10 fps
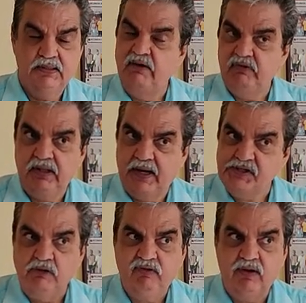then for the
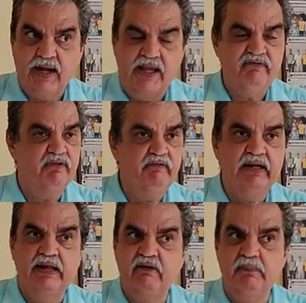rest of our life, we
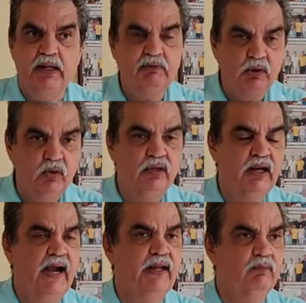will never be able to
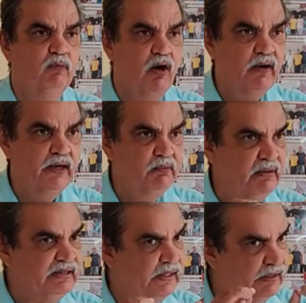look at a
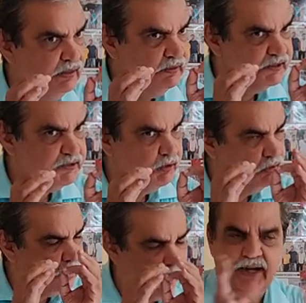wandering, mentally ill,
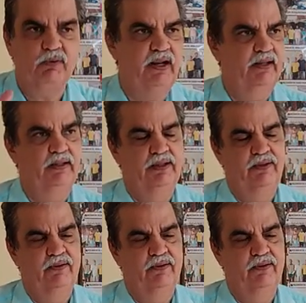destitute eye to eye.